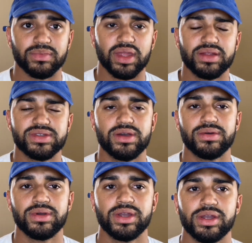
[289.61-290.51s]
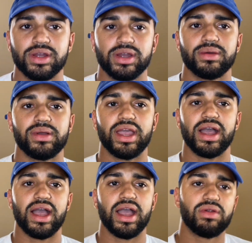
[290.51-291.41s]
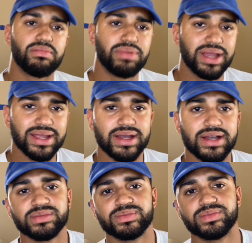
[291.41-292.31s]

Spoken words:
And so Rebekah